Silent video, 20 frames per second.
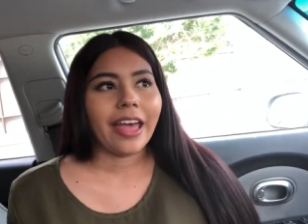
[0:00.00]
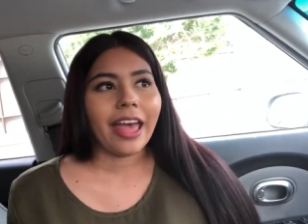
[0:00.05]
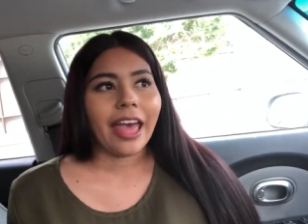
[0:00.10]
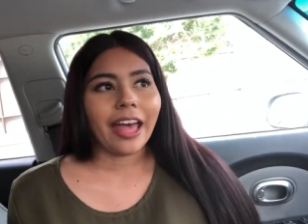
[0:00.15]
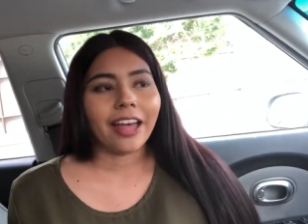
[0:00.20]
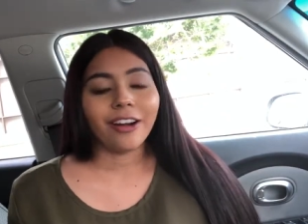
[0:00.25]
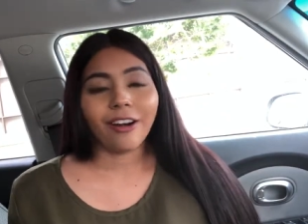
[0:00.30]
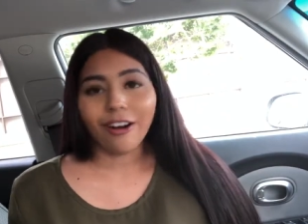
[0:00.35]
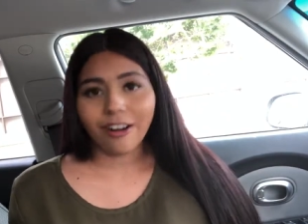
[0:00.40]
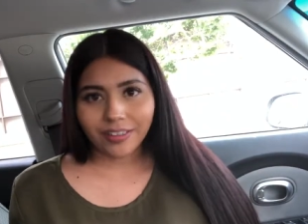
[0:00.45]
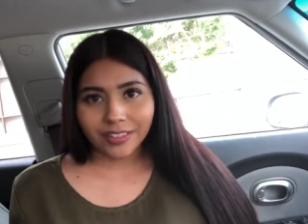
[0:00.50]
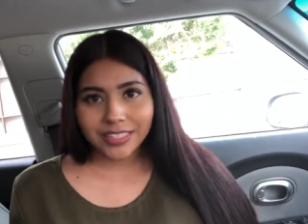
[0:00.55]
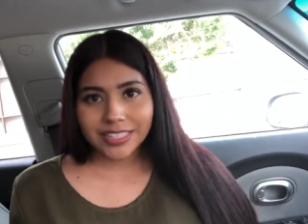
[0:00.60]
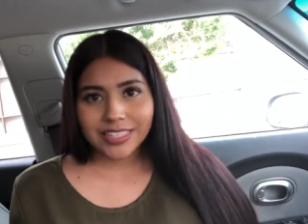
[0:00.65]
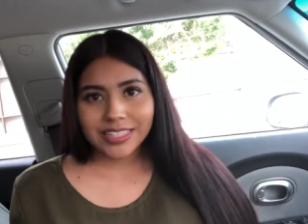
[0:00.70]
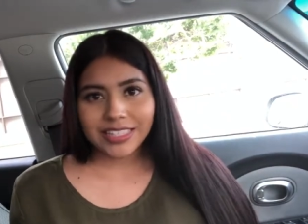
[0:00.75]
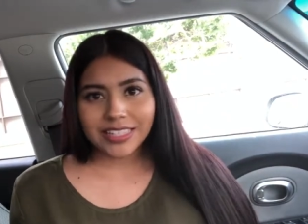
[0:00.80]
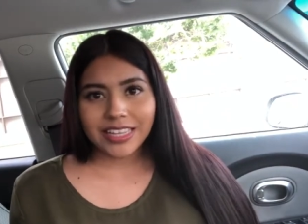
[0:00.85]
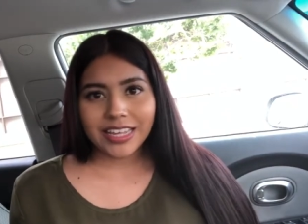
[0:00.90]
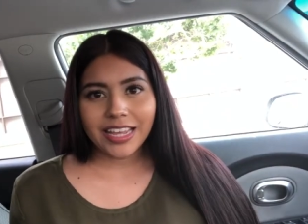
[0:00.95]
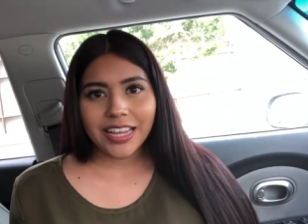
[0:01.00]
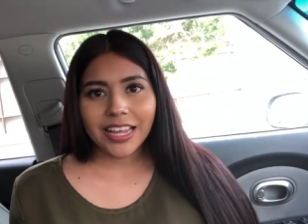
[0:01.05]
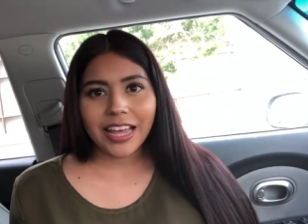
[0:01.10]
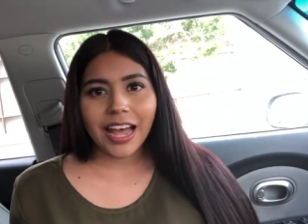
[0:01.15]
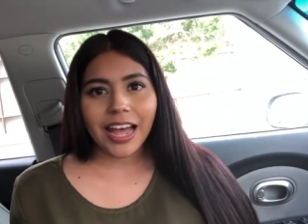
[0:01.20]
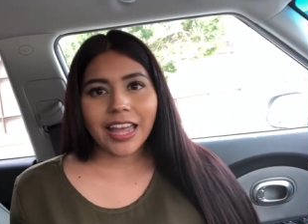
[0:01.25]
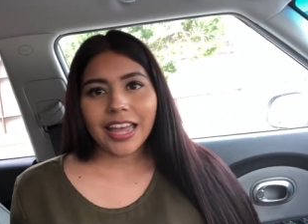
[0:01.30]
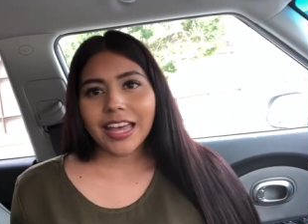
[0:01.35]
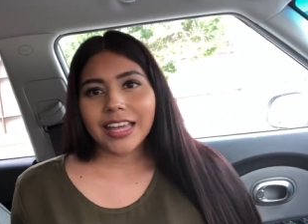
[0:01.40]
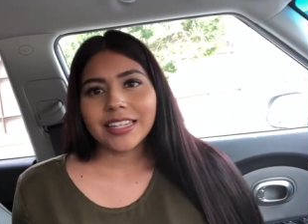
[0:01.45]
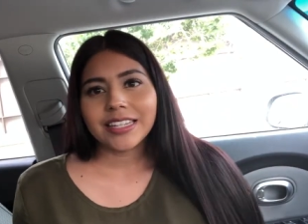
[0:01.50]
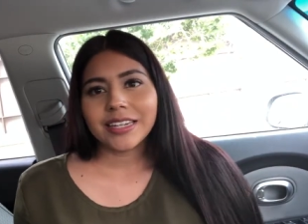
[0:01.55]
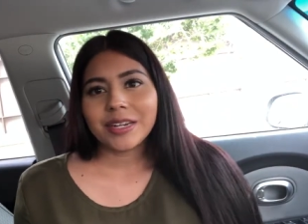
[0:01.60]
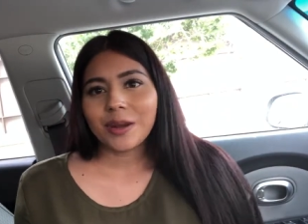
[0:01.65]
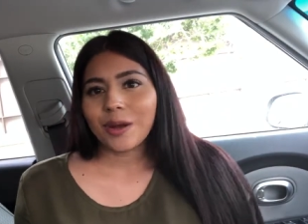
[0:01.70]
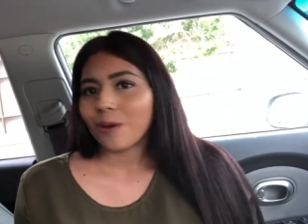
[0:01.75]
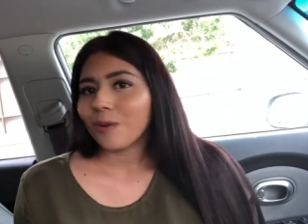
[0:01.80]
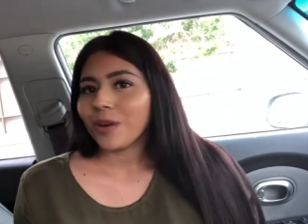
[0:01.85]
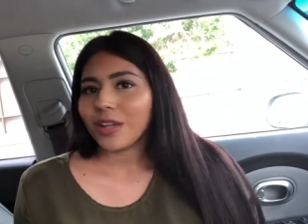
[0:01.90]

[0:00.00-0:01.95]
And honestly, I had no